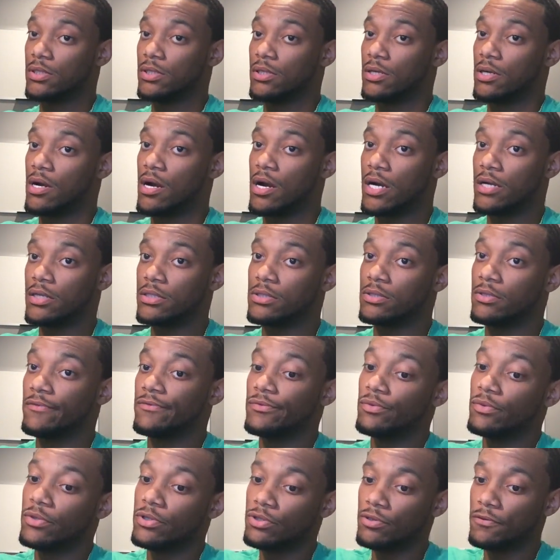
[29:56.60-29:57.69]
All right, so if you
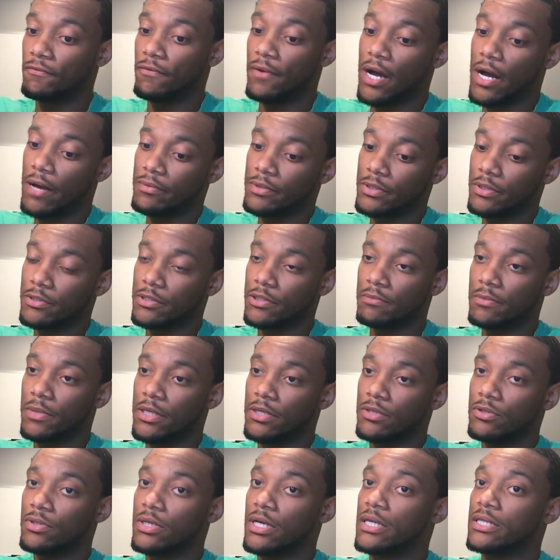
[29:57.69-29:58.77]
want to do 5 deals a
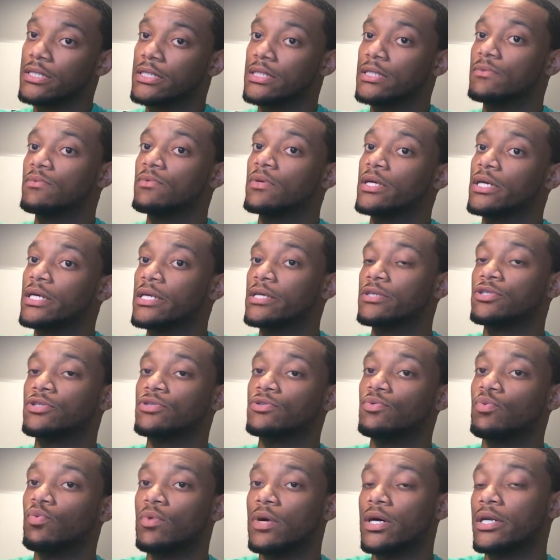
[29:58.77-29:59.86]
month, you got to see what gets you
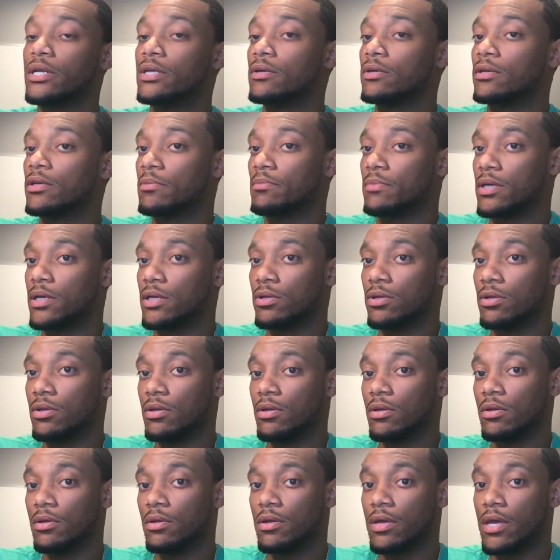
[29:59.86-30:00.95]
1 deal a month,
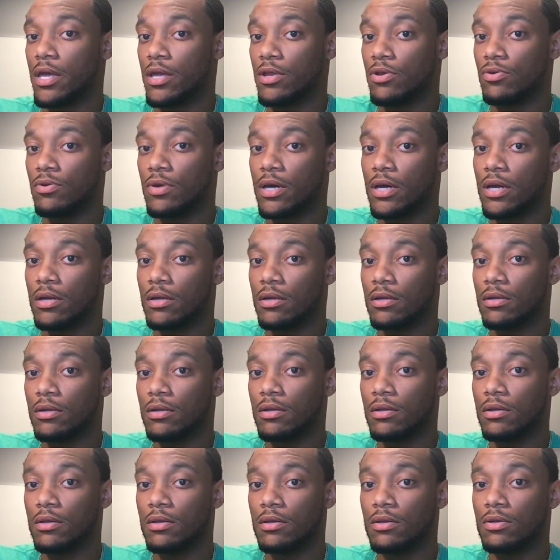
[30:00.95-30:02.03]
and you
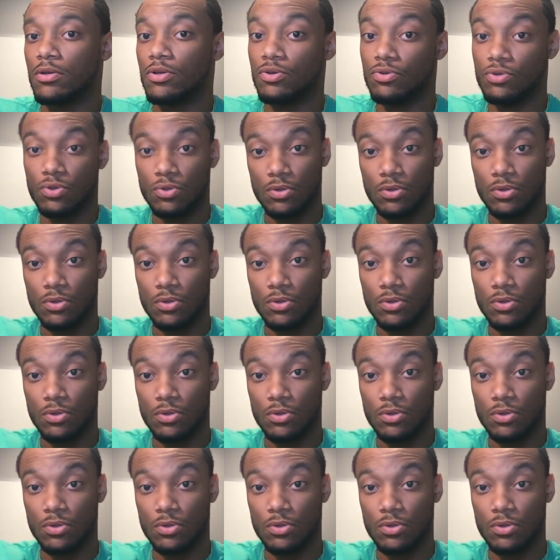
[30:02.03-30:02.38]
do